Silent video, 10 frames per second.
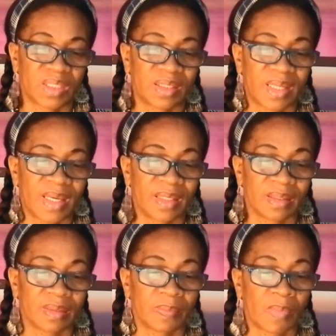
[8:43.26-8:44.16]
data
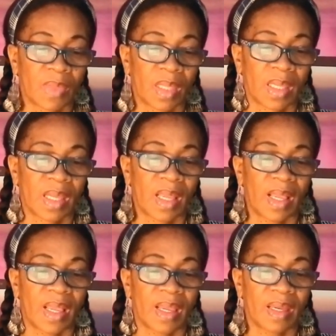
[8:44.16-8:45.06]

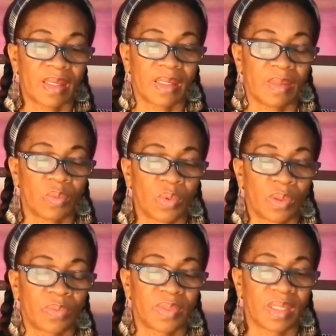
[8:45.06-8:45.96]
and in
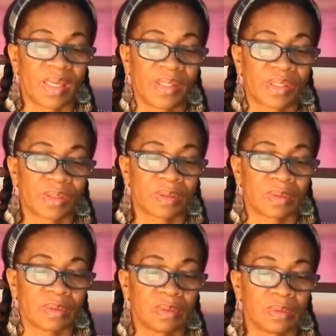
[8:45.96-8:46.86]
what
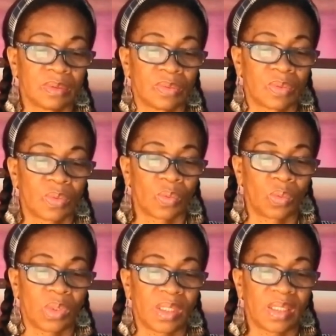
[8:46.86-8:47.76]
relation
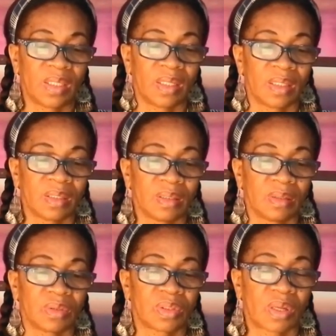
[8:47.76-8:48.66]
would it
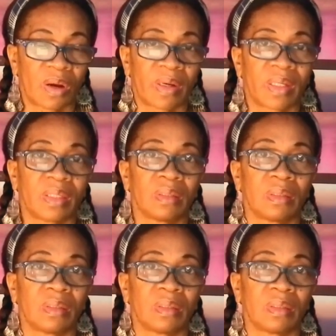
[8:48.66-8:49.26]
target